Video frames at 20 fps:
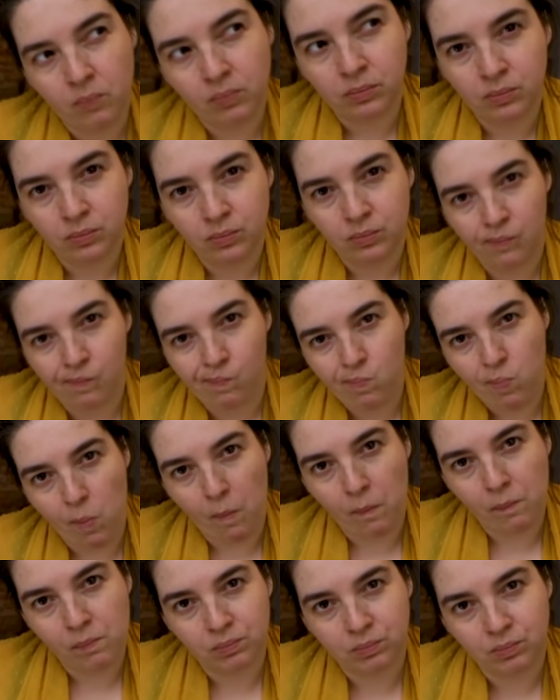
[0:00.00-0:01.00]
Is it
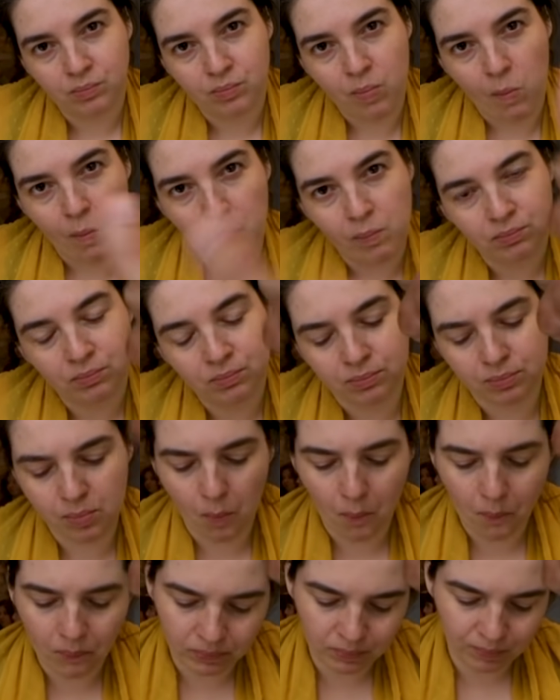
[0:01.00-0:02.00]
a love or
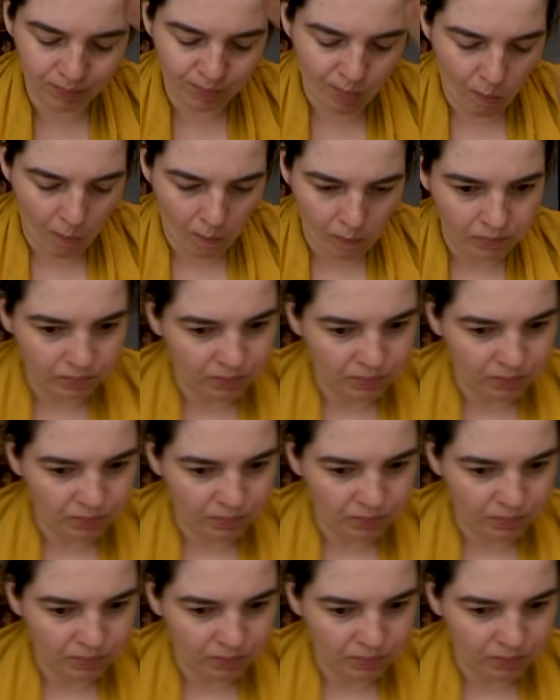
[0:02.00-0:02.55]
hate?